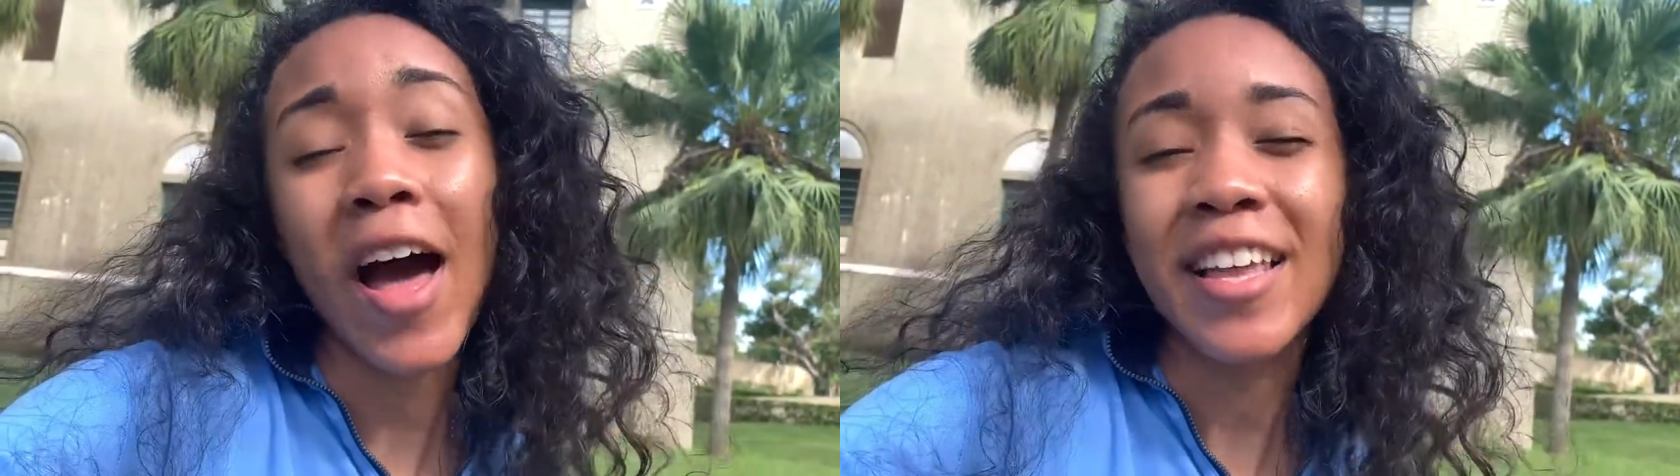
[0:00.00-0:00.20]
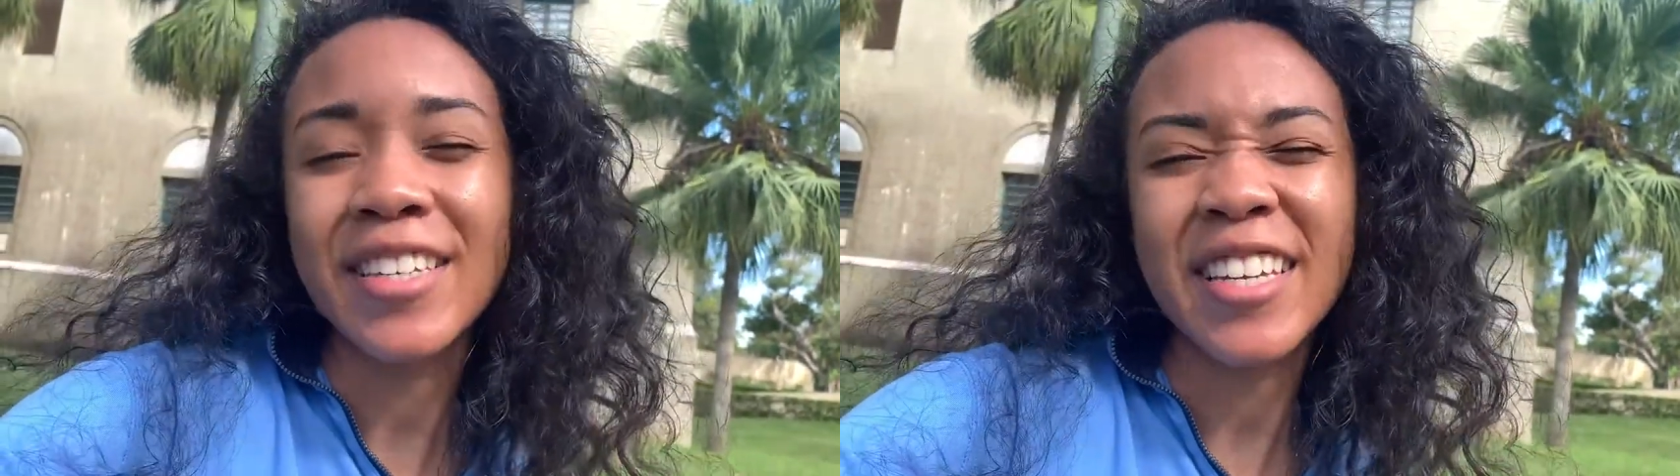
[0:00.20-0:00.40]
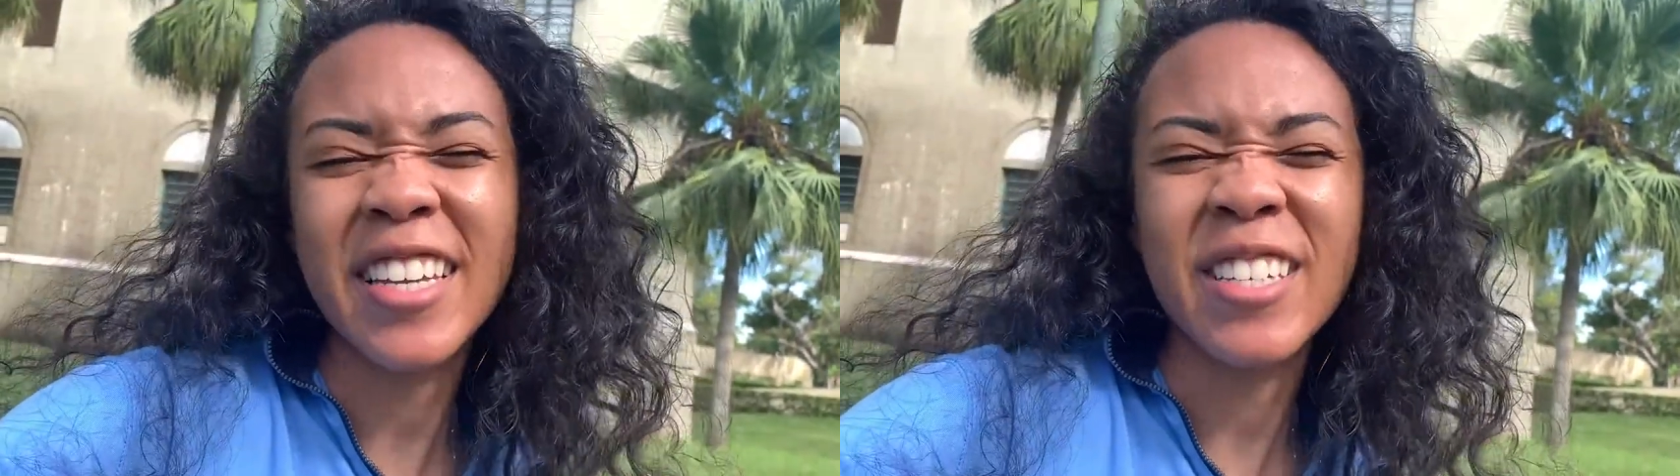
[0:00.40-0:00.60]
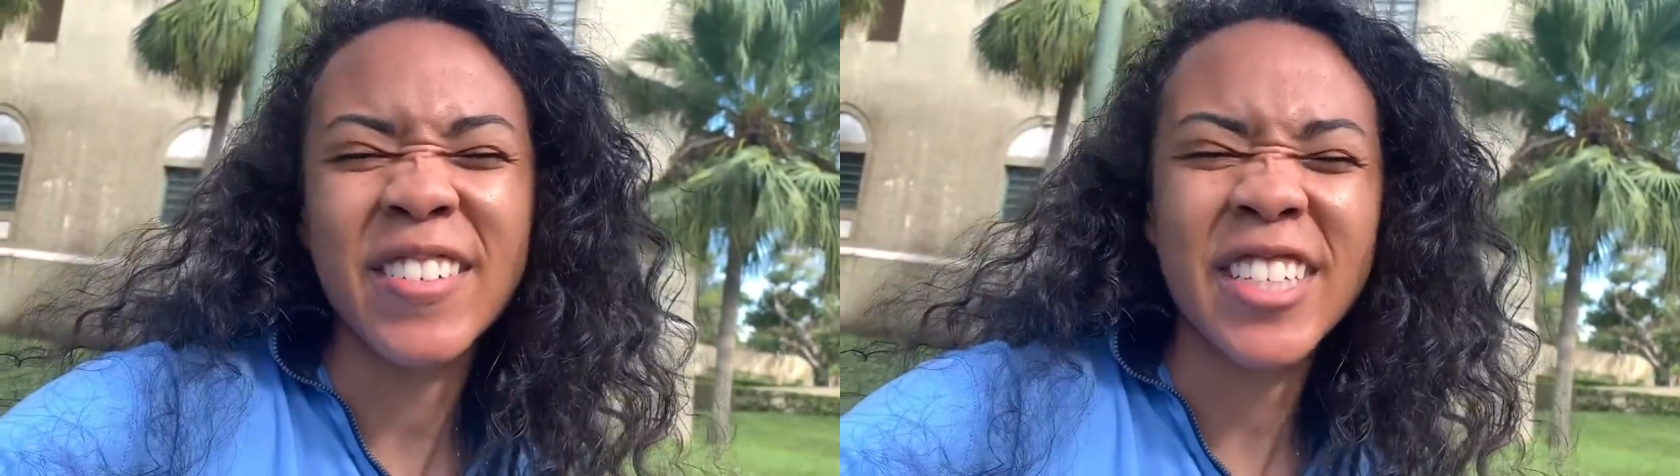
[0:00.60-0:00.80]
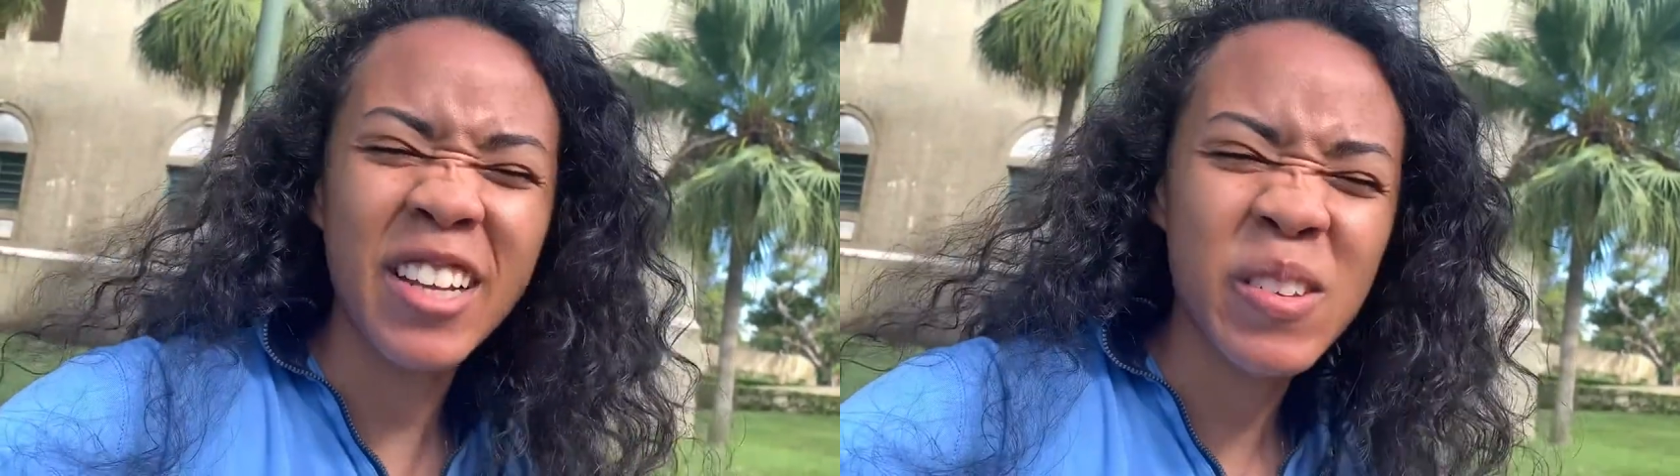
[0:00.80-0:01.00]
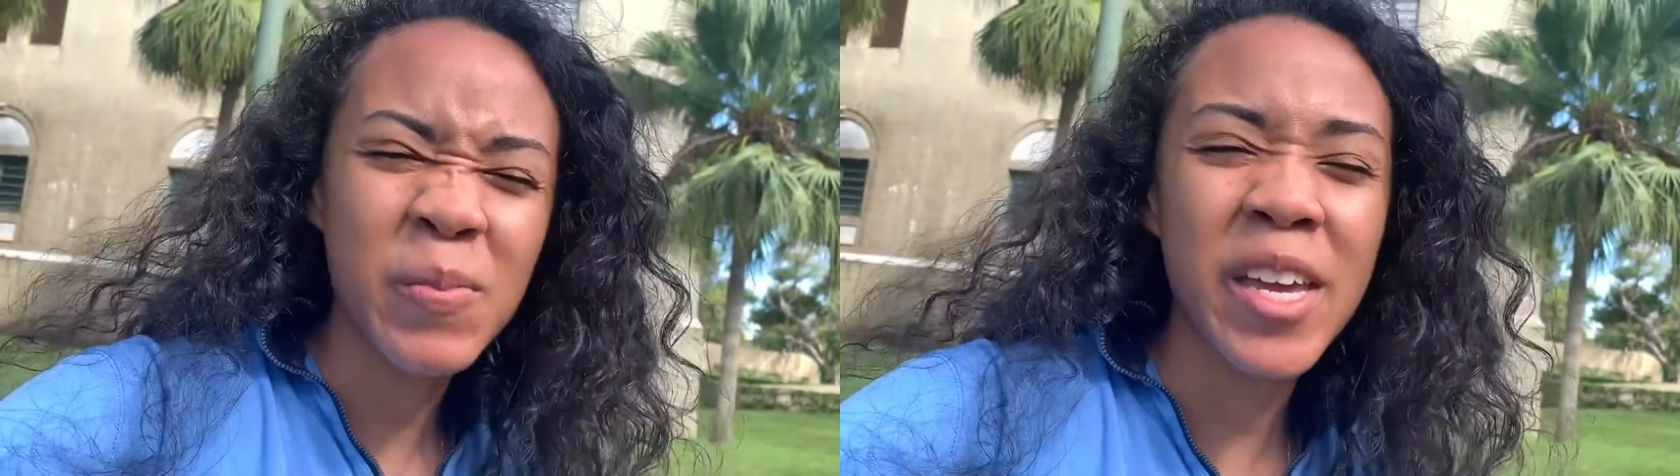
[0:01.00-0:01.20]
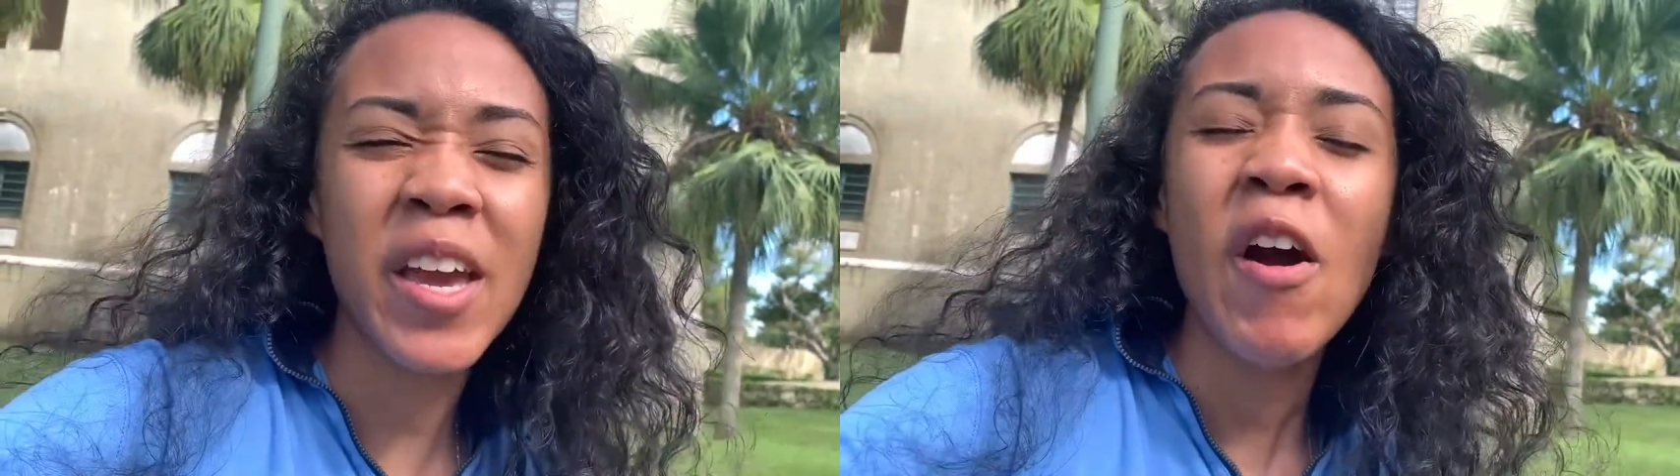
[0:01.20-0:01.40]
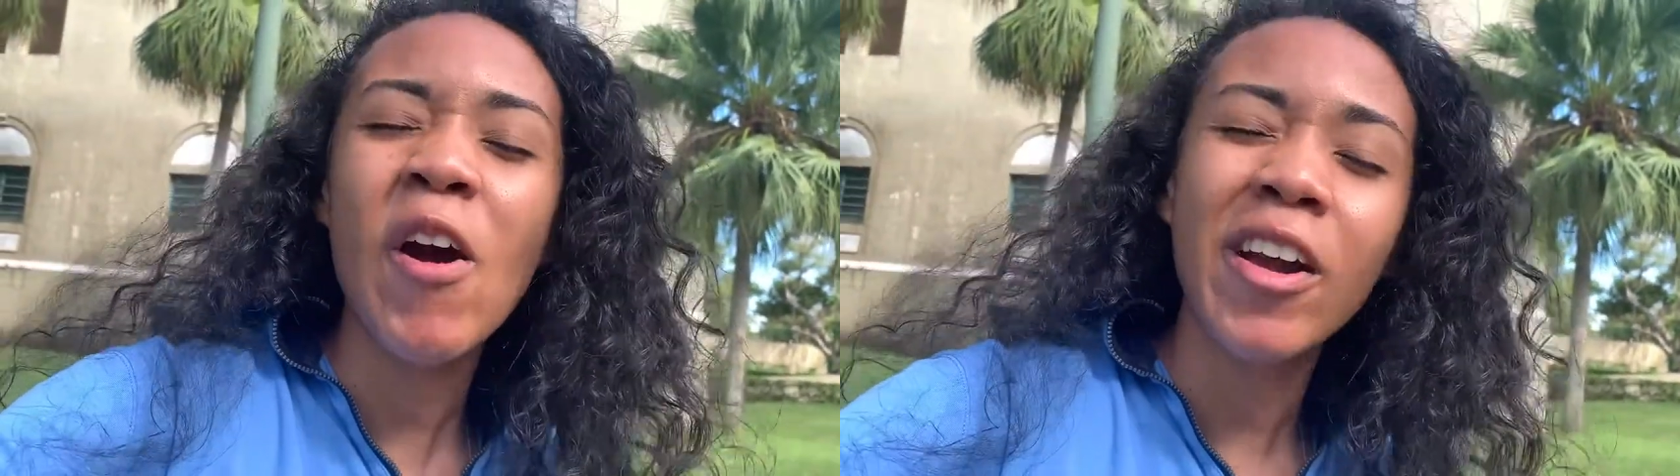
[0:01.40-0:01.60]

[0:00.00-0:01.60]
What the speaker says: hesitate to reach out to me